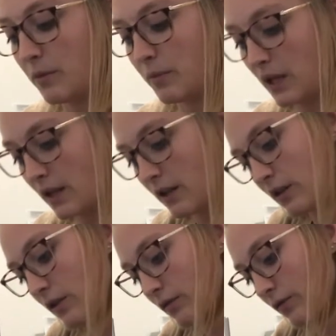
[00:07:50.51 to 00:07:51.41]
But
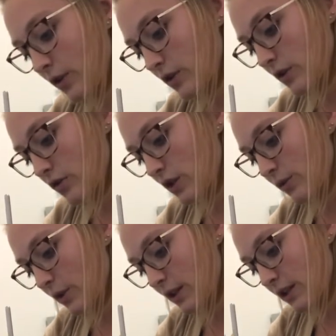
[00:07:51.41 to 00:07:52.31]
first you just
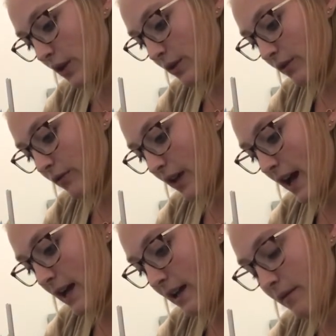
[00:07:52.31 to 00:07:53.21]
want to start with it
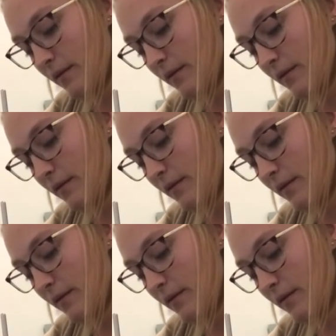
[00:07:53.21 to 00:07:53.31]
flat,